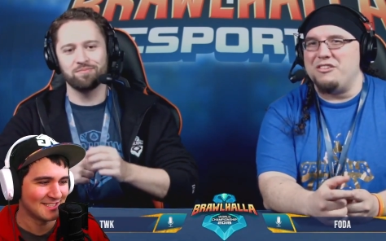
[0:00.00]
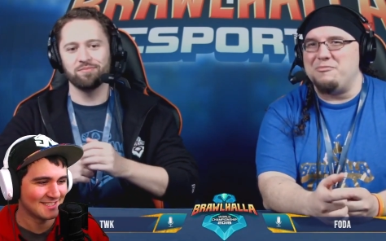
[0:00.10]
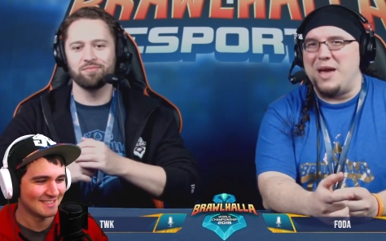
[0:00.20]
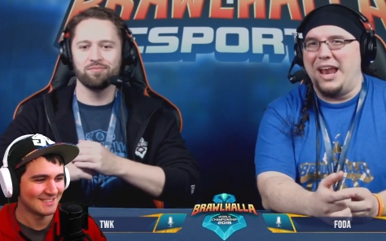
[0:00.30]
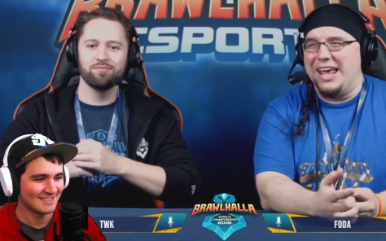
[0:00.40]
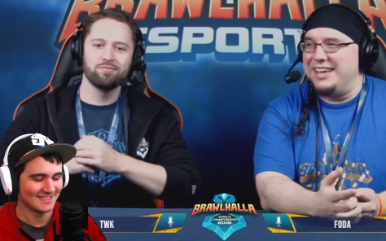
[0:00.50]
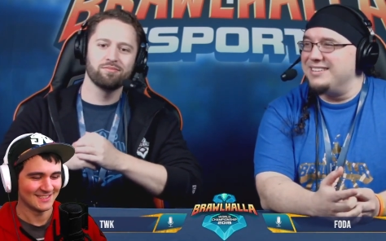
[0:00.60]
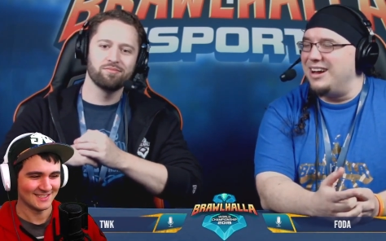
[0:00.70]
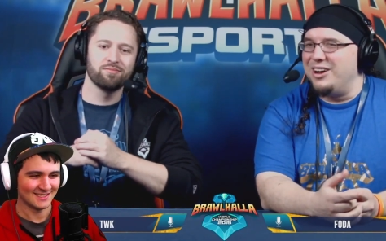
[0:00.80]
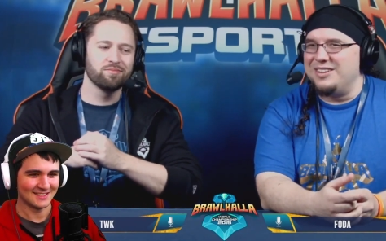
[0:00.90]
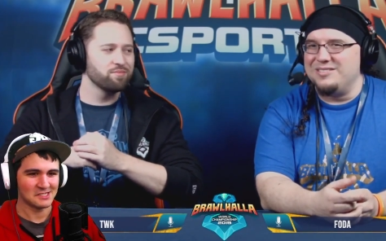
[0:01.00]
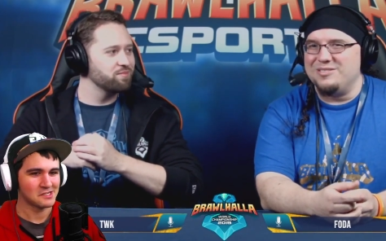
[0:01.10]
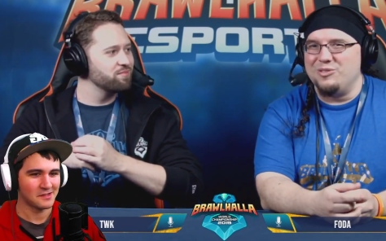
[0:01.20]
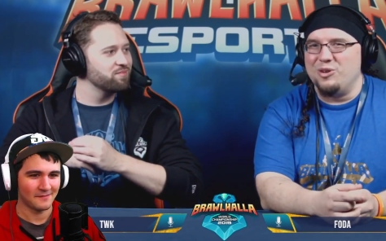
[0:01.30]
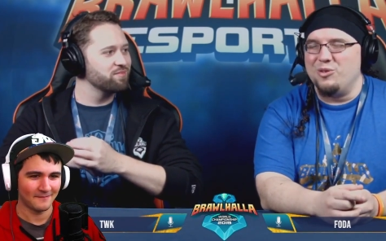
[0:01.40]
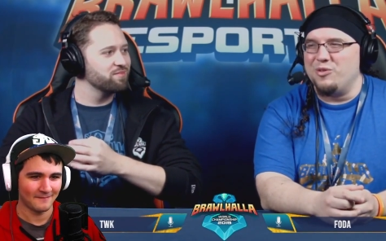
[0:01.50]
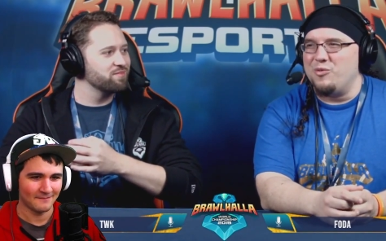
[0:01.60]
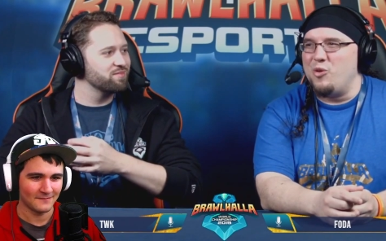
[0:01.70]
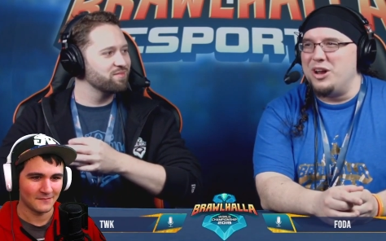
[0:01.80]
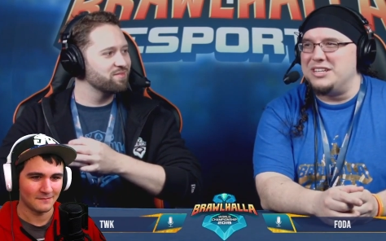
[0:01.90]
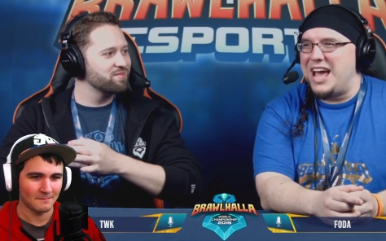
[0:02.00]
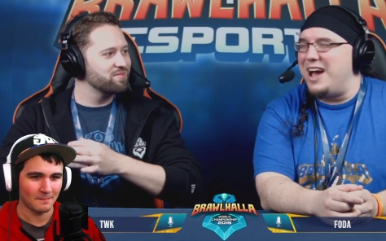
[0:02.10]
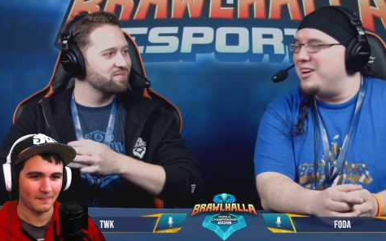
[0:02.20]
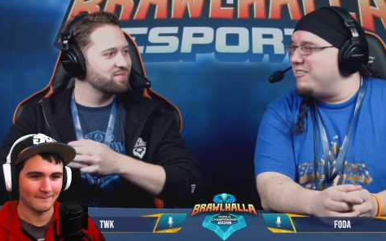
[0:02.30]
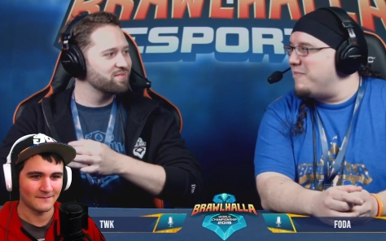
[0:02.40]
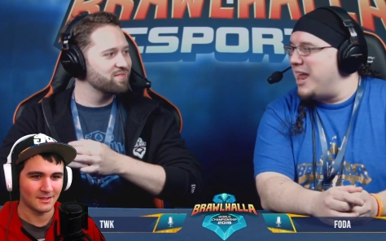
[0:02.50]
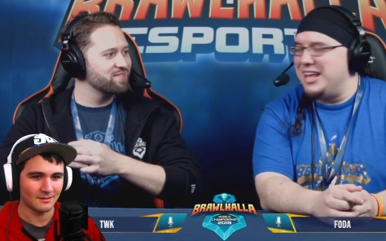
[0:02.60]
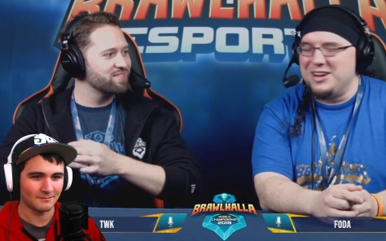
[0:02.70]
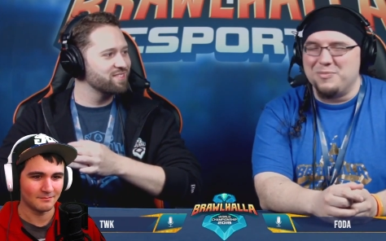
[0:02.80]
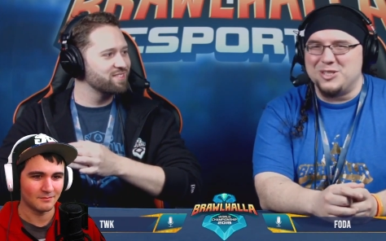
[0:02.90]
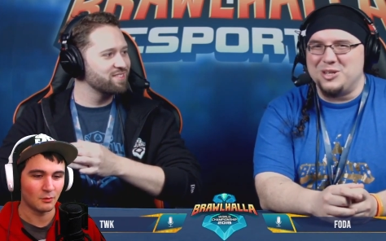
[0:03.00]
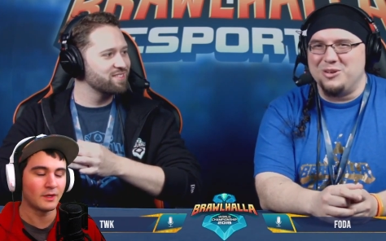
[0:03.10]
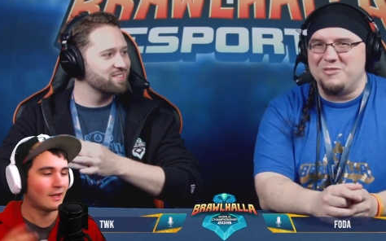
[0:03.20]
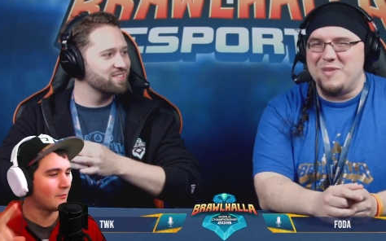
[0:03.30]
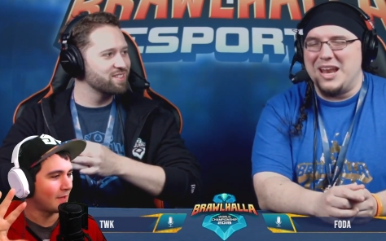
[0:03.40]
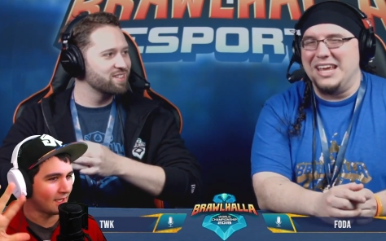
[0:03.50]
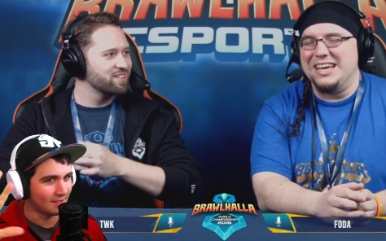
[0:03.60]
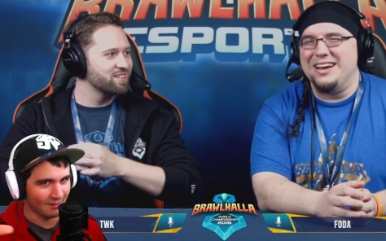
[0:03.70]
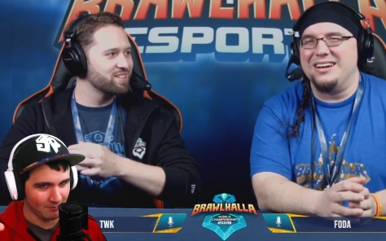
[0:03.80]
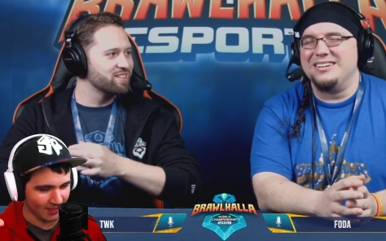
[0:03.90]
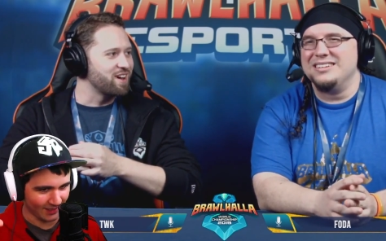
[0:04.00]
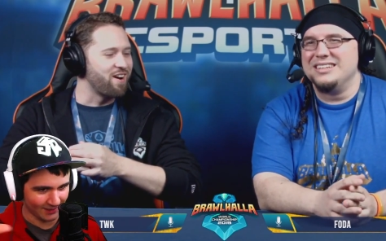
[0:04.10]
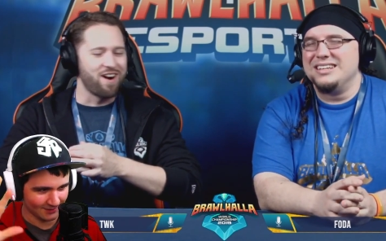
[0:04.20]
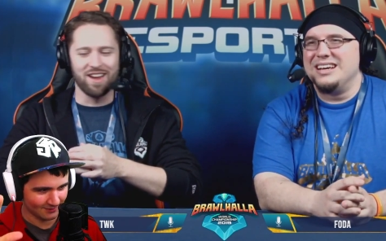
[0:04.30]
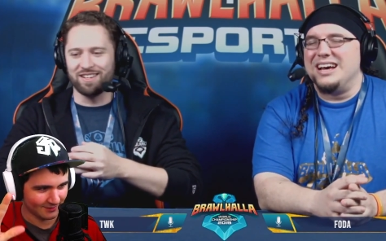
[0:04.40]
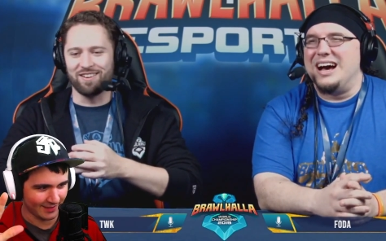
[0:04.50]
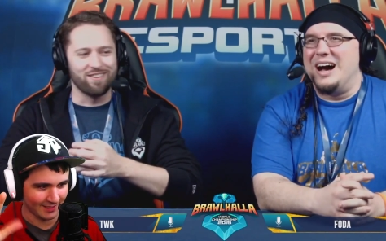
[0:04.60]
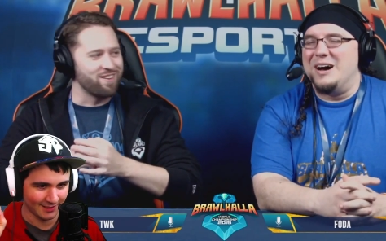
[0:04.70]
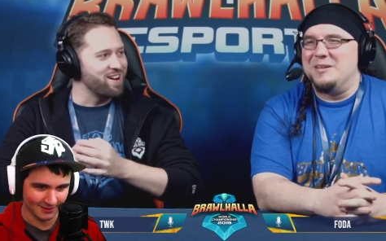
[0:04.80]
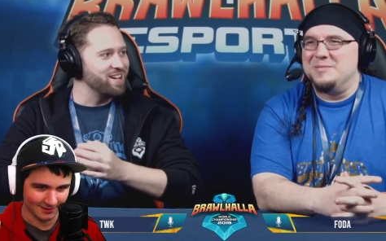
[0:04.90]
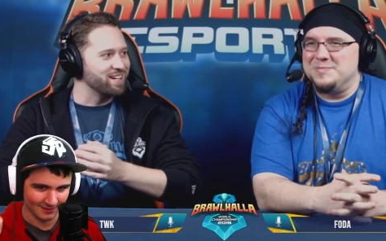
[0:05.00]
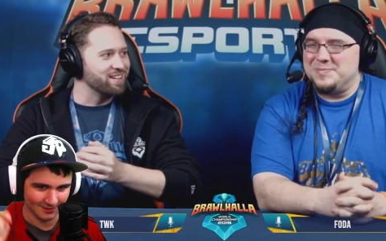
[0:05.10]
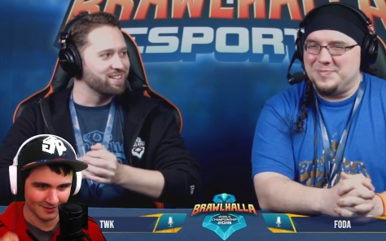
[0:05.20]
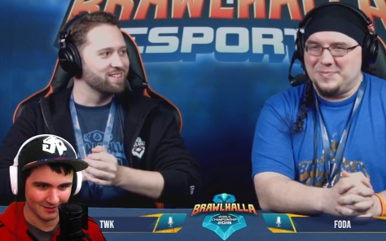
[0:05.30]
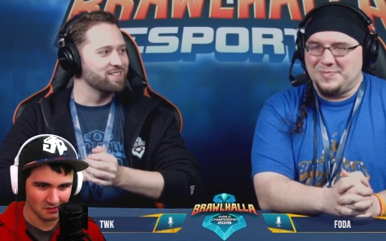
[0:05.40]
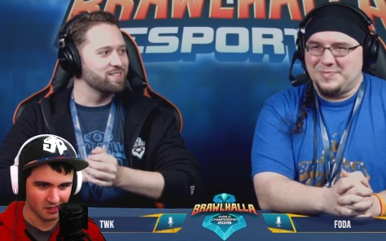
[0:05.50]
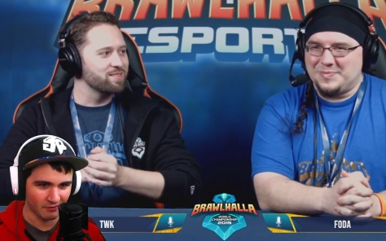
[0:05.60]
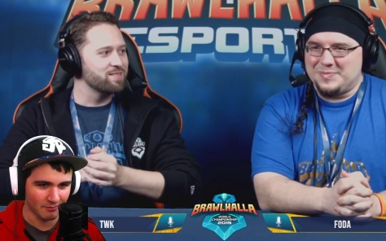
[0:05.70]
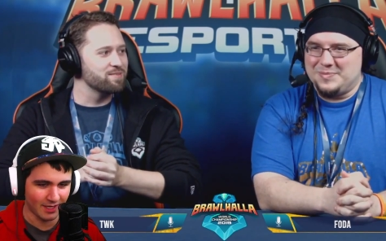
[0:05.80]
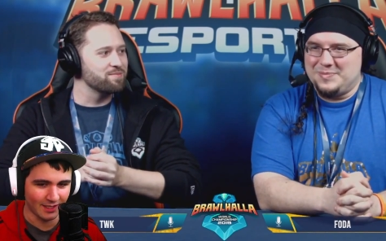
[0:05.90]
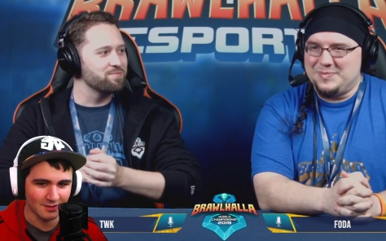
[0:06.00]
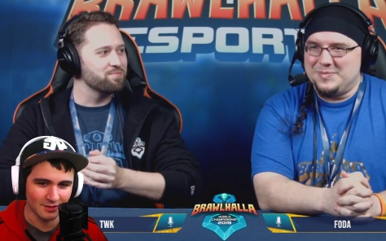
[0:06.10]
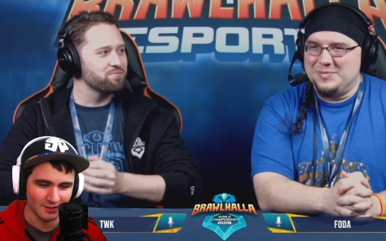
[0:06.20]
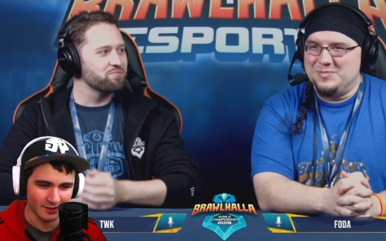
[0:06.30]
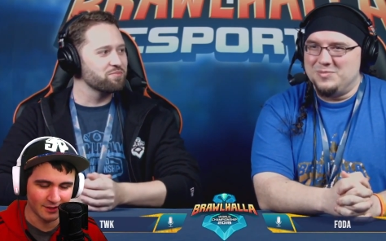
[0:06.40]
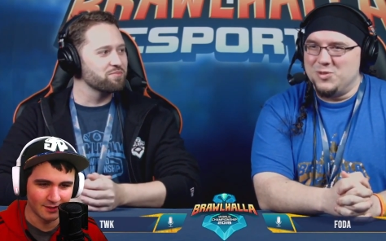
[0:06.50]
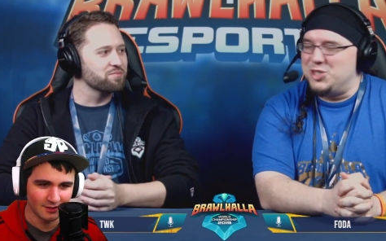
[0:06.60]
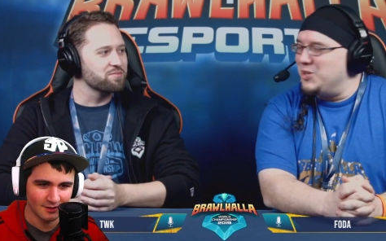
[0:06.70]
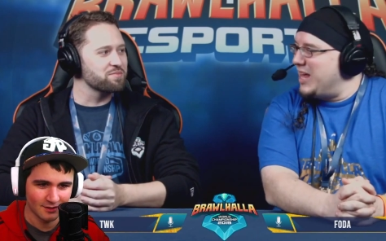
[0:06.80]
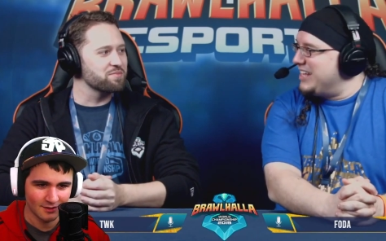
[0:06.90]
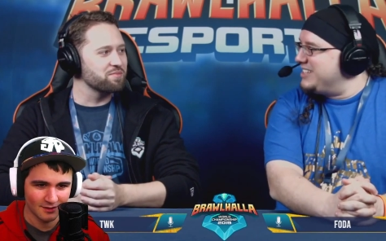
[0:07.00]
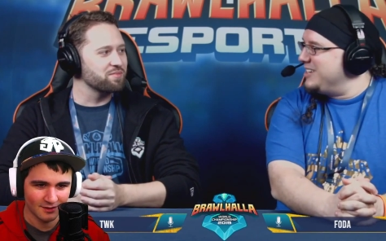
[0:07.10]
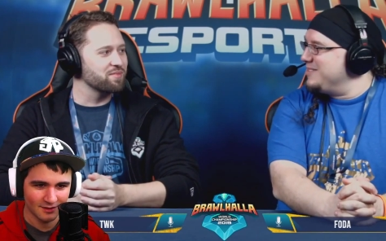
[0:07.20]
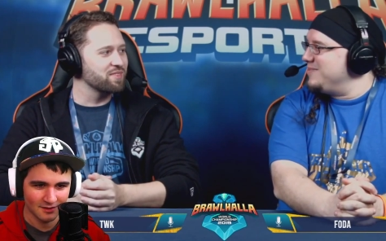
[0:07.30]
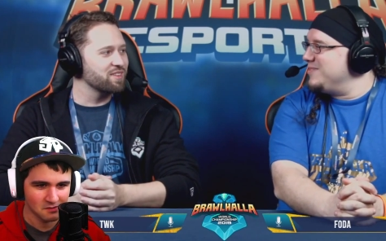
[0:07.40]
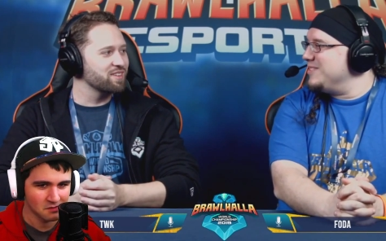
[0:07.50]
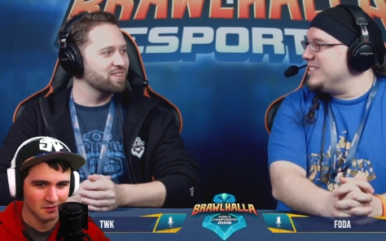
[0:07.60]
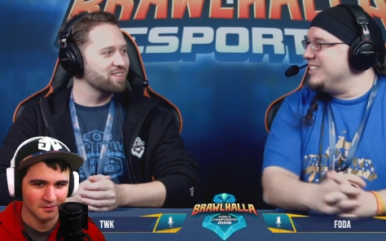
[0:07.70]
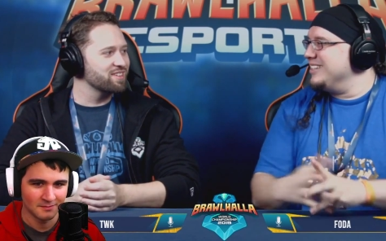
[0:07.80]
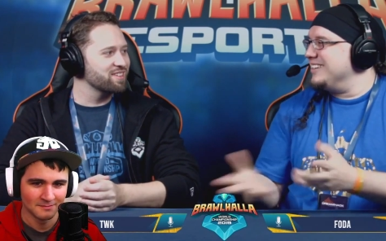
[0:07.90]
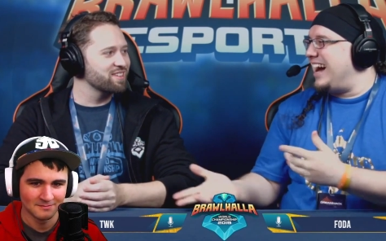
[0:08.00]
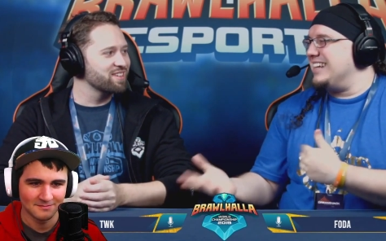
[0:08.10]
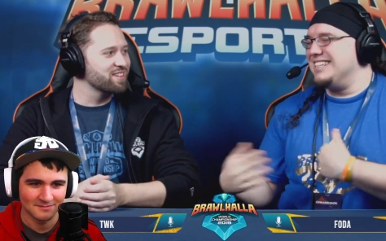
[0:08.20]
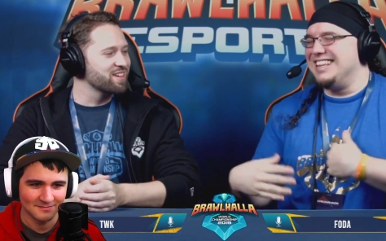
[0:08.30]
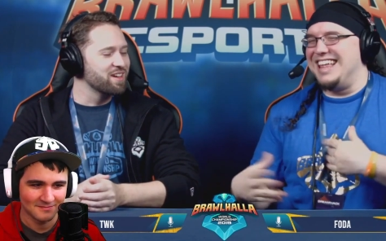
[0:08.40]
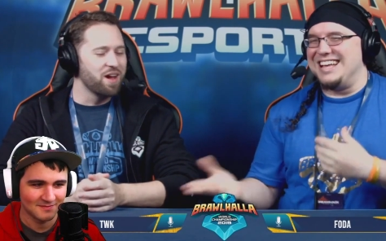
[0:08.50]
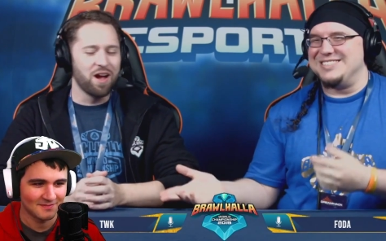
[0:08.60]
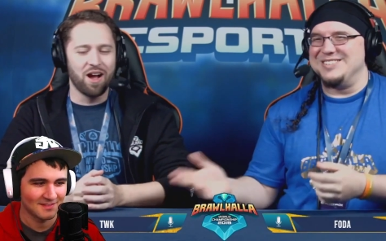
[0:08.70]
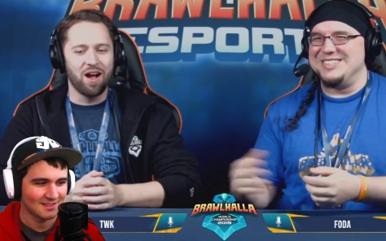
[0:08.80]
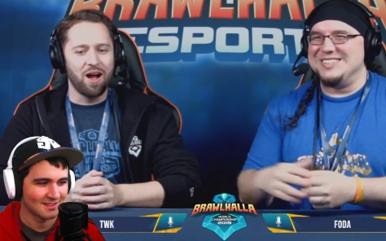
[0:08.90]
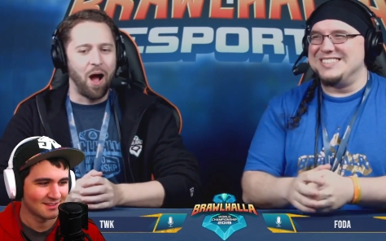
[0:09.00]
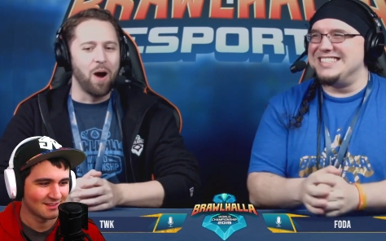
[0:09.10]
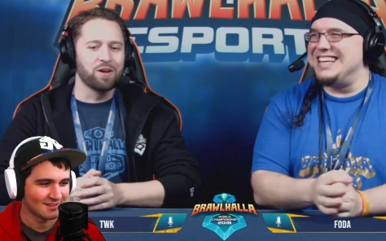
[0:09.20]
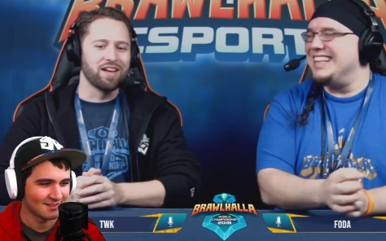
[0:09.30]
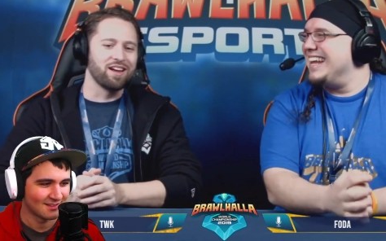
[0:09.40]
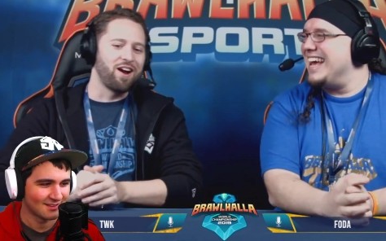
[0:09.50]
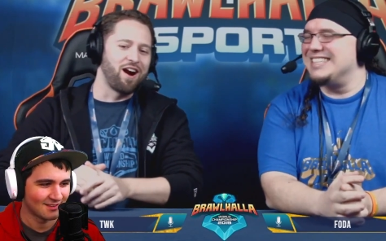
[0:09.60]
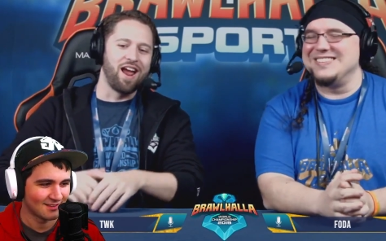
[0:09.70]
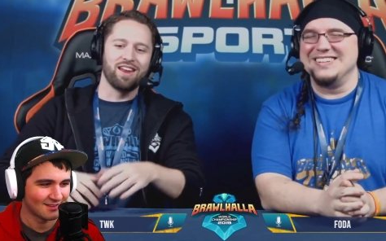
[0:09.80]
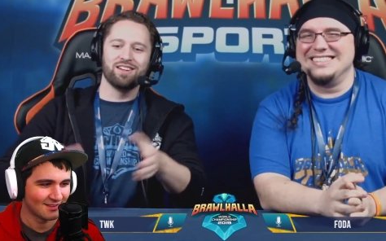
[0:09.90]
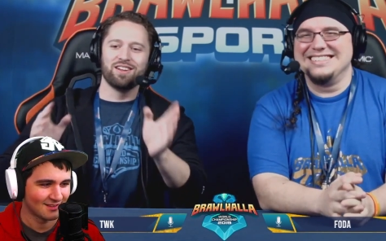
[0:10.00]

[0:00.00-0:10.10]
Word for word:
Speaker 1: of many, or one down of many. Number one down of many. They have many. All right. Okay. All right.
Speaker 2: They have many, so it's good.
Speaker 1: Would you like to? I did the last one. You can okay. All right